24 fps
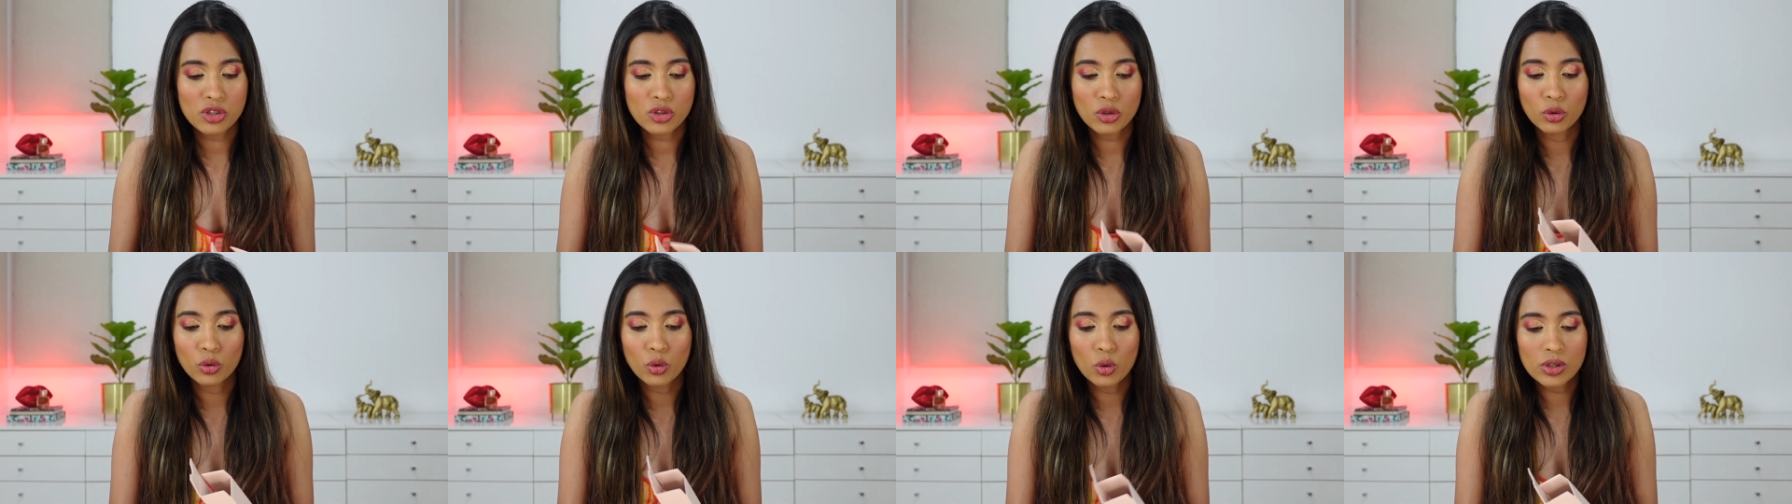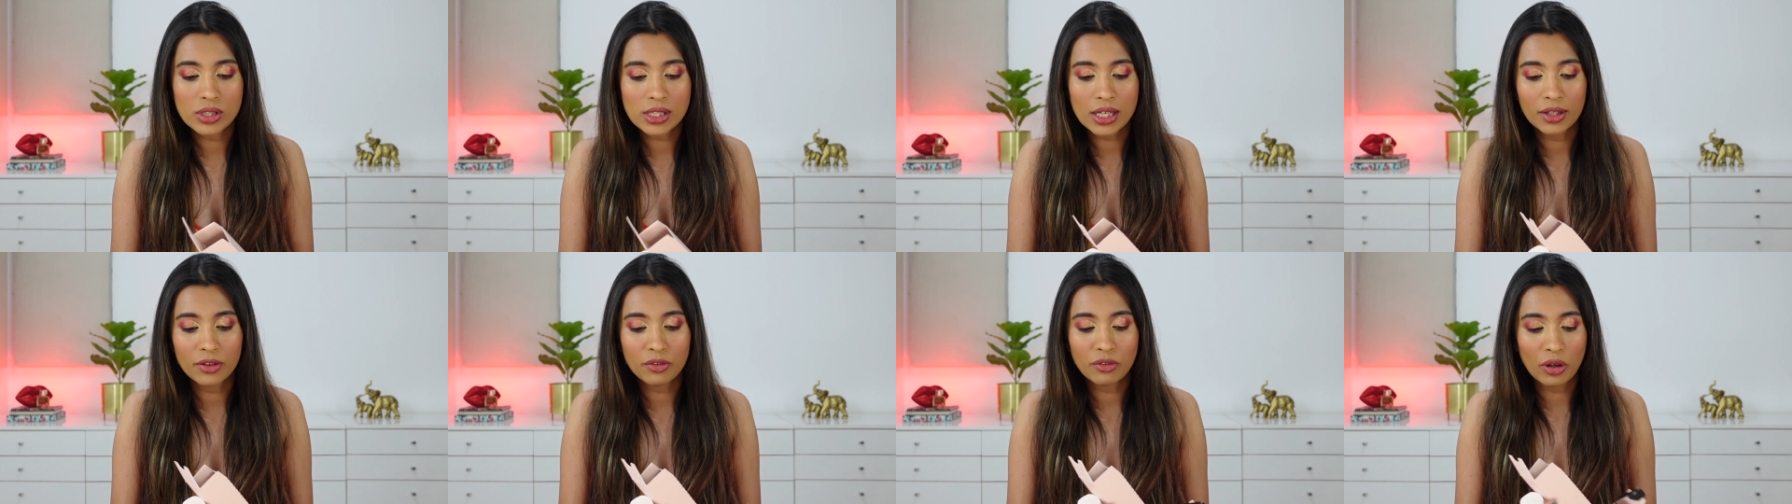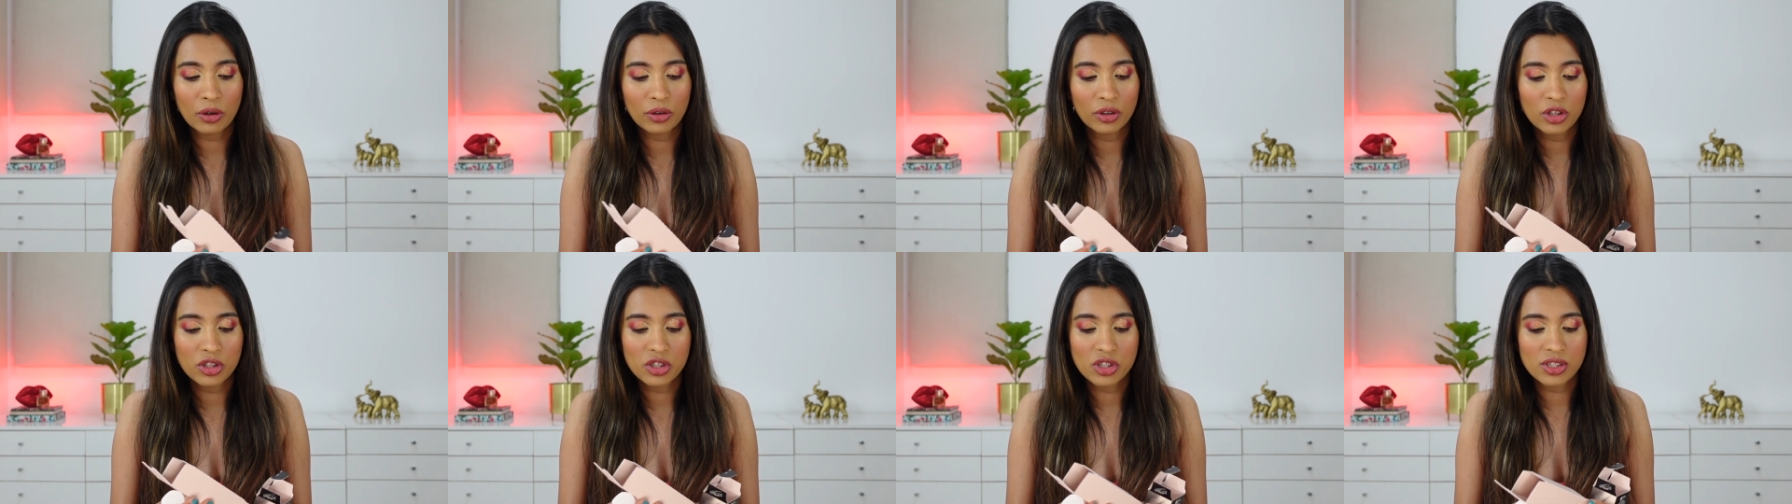So those are the
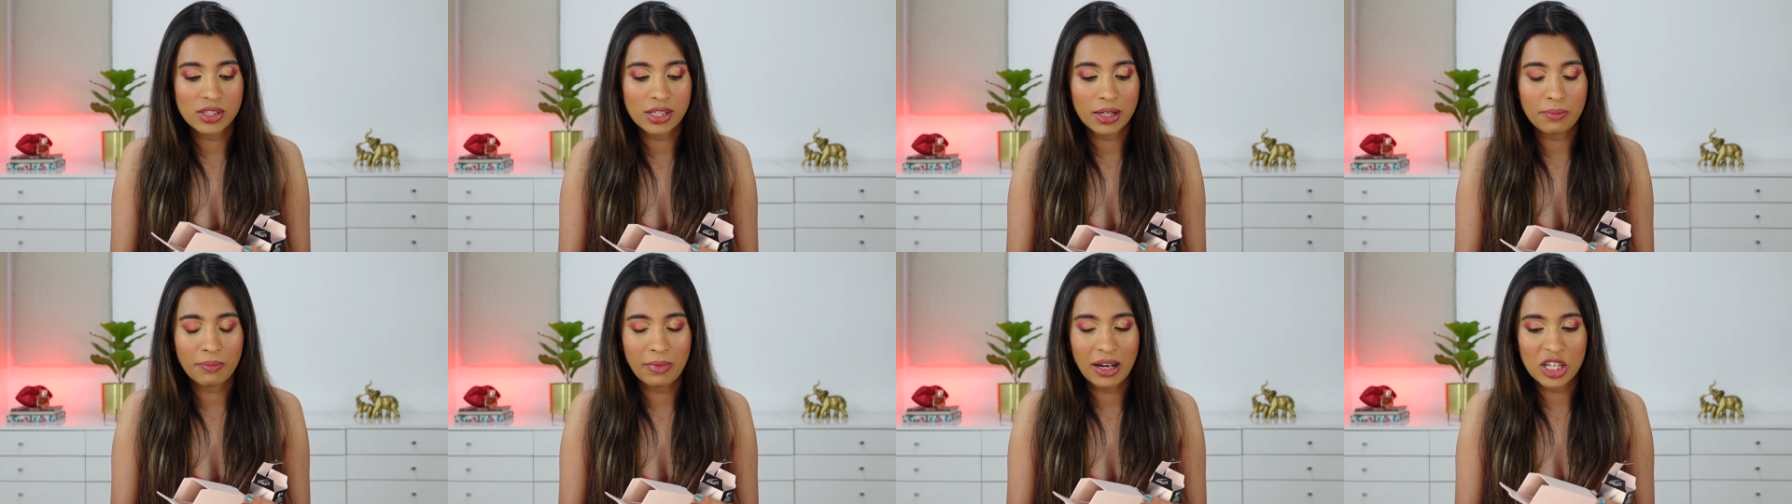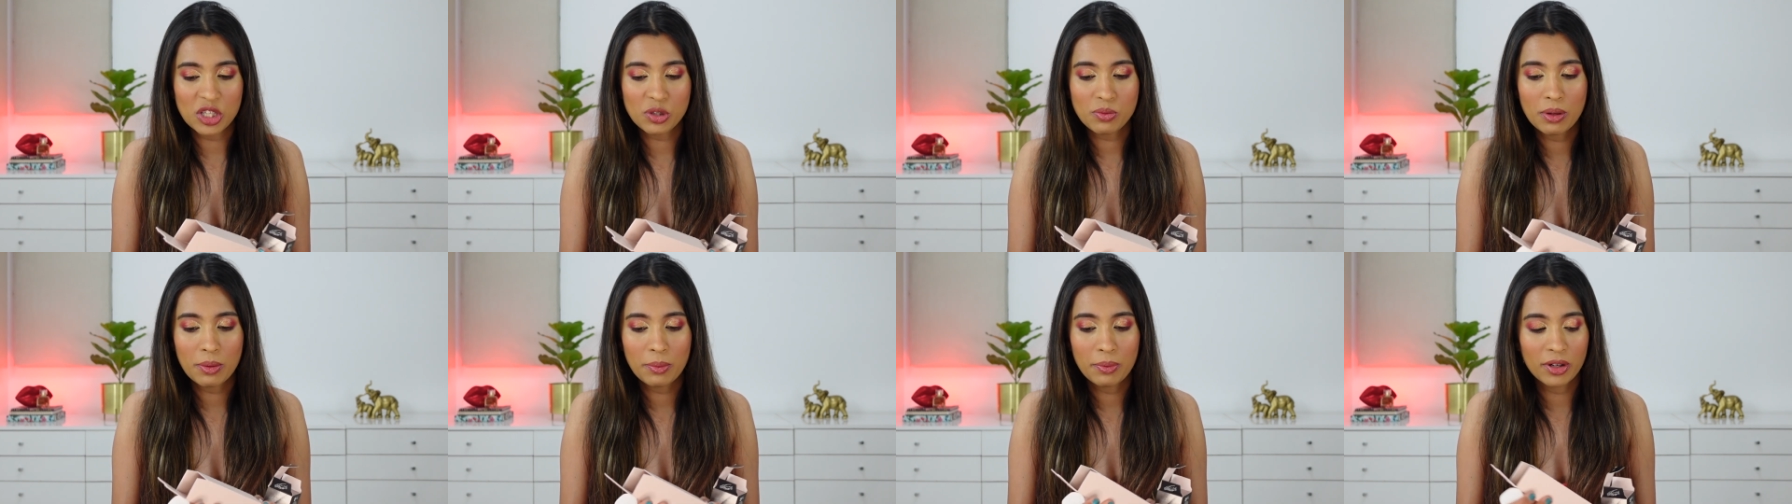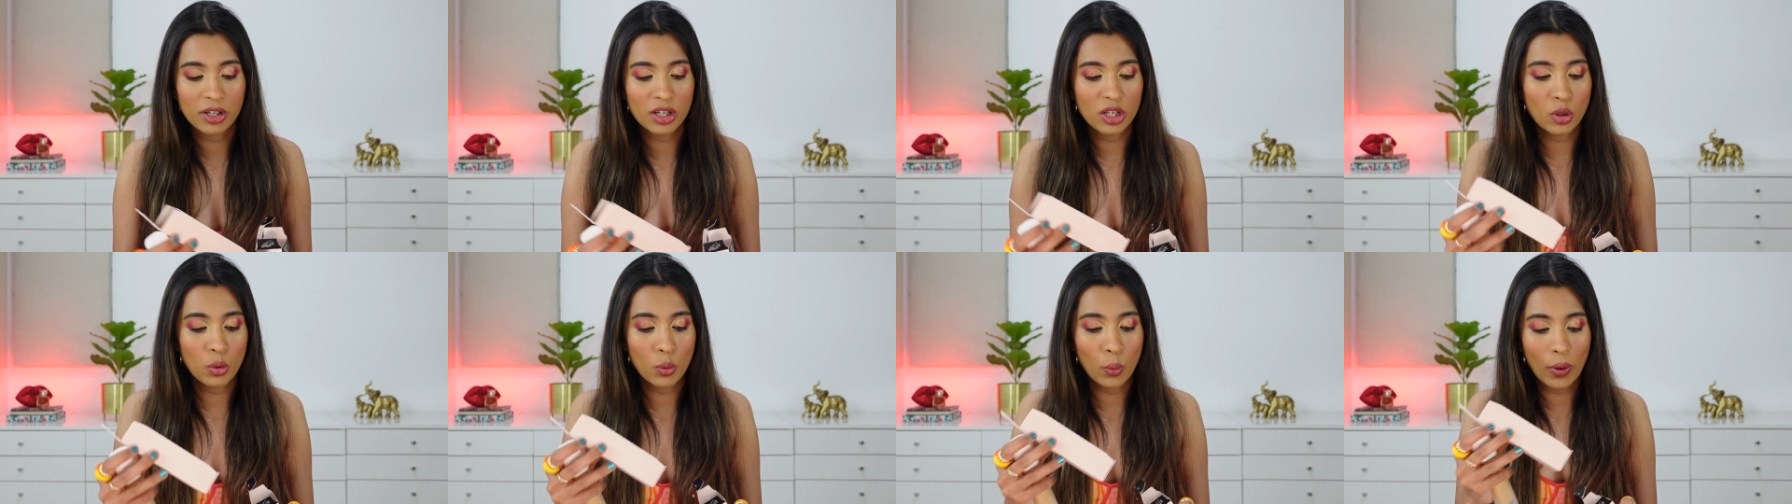foundations that match me
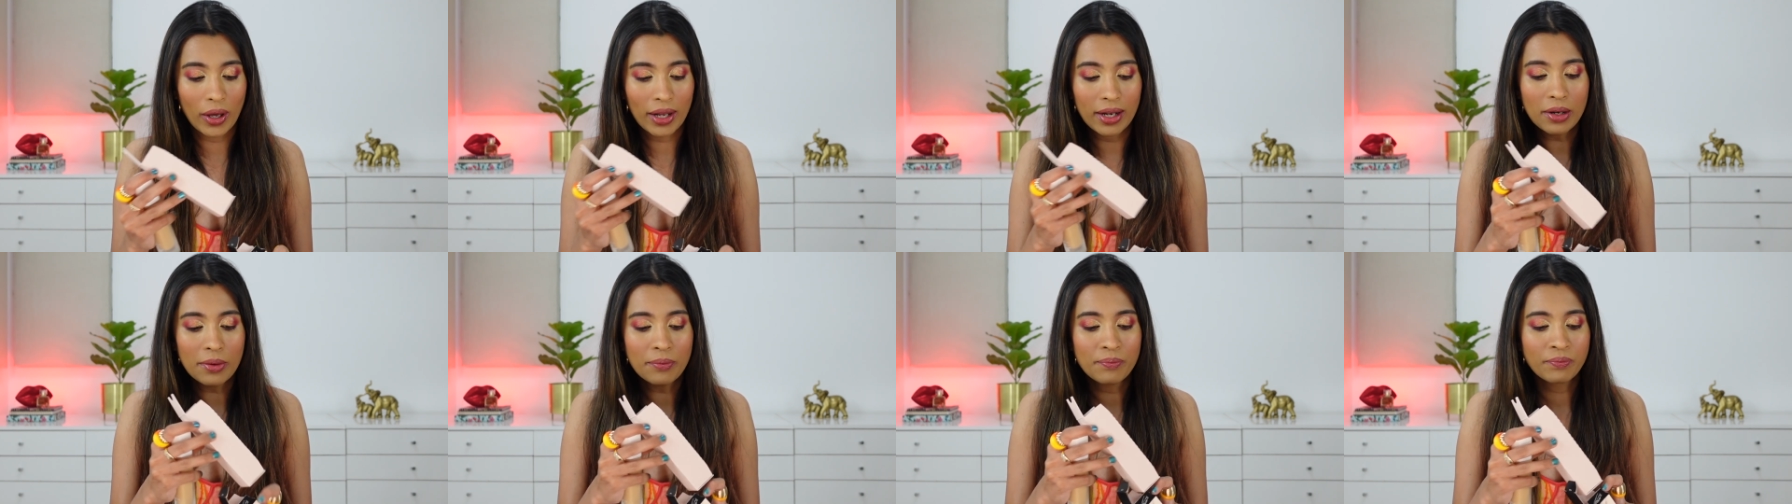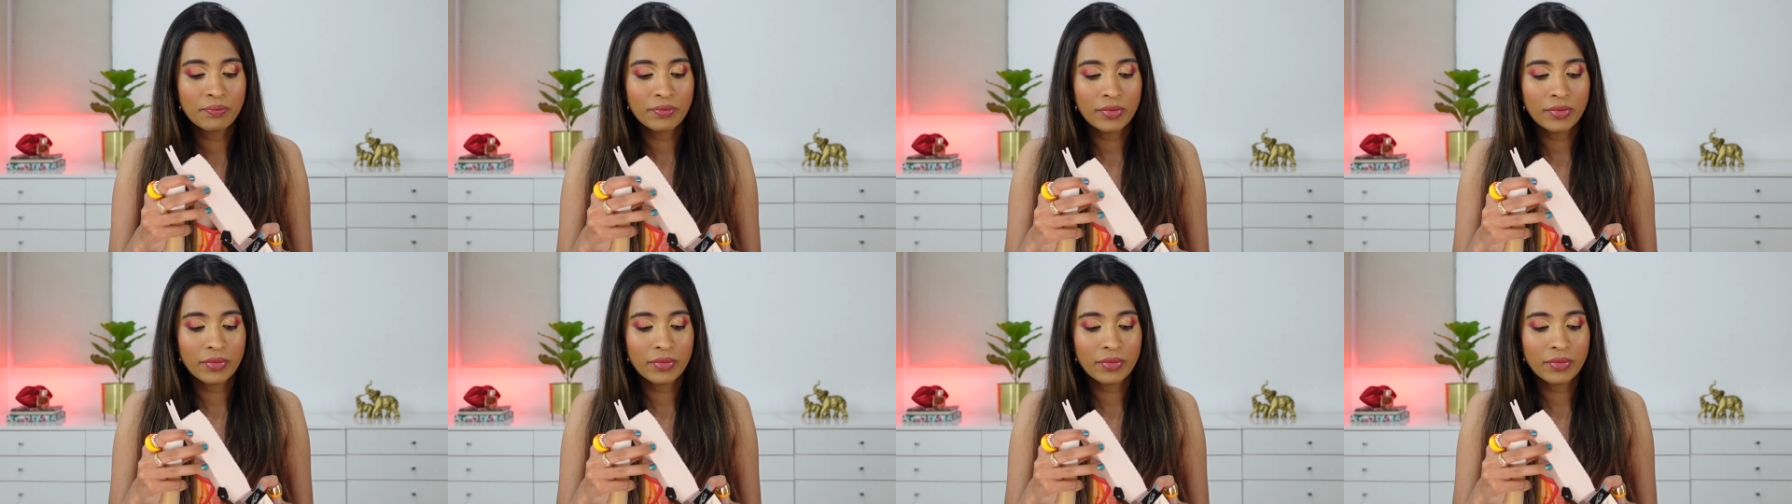pretty well.